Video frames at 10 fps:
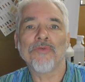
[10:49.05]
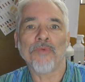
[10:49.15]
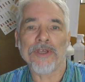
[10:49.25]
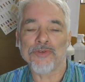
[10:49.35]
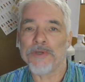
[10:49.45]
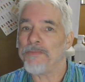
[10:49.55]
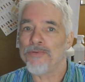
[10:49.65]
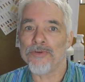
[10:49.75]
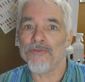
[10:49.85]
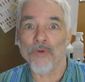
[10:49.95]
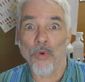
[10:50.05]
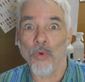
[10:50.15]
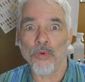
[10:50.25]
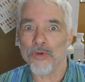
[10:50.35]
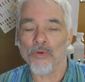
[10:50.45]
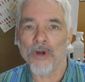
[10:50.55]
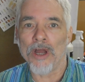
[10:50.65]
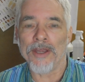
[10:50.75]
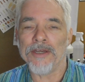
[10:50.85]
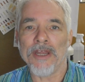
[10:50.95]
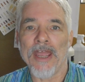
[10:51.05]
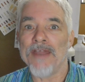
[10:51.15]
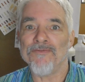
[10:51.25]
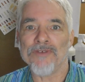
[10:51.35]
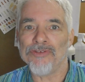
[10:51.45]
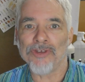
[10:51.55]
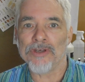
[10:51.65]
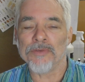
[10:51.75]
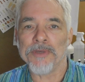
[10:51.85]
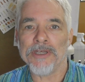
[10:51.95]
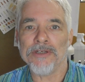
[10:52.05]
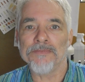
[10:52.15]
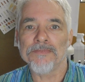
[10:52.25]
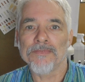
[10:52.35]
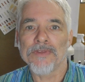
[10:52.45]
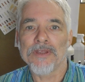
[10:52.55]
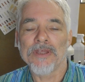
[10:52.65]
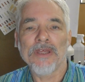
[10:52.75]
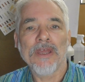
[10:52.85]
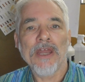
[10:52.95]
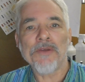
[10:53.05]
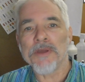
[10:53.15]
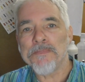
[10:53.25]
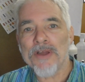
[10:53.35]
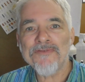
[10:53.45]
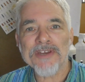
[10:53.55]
which will improve all your art in every single medium. Anyway, bye for